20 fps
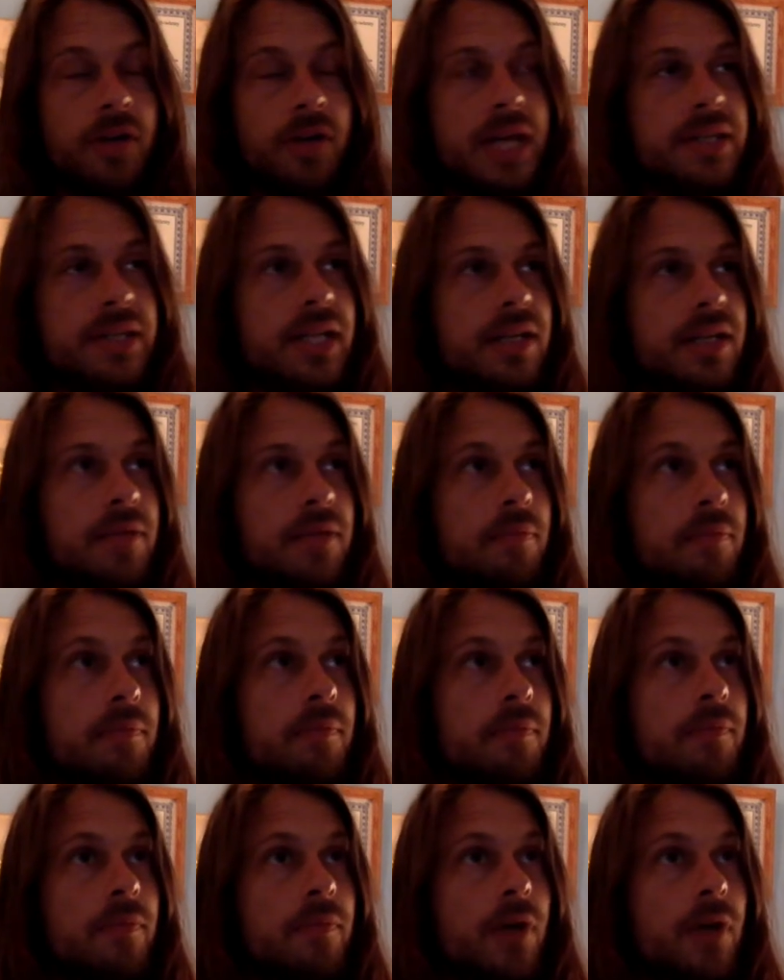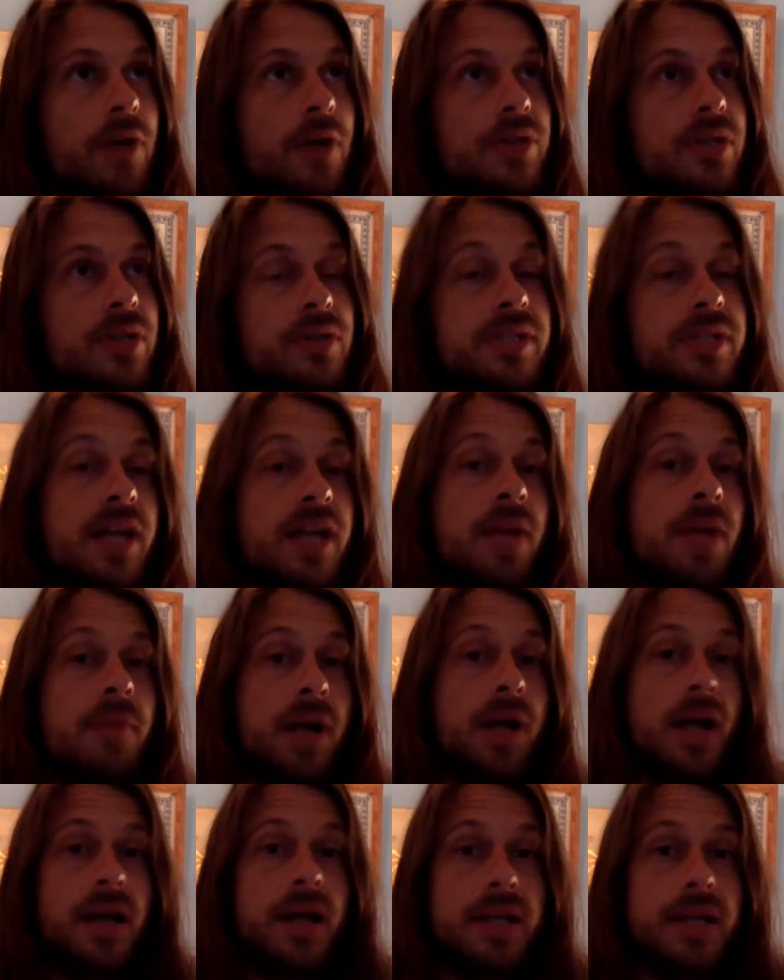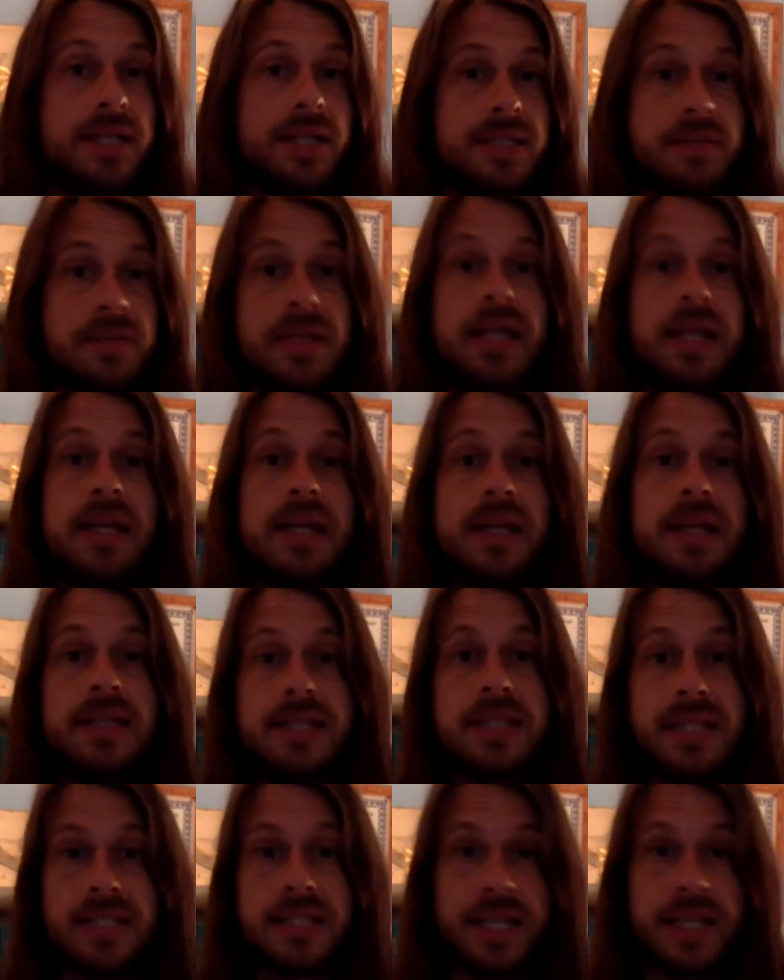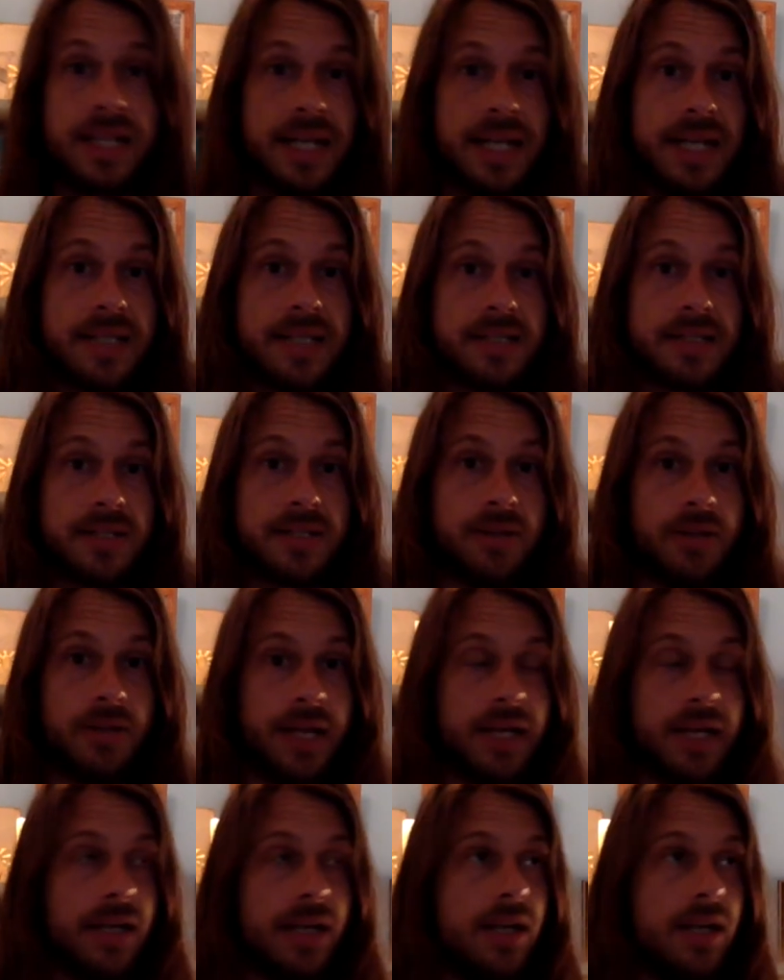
And then also tama is like saying is, so like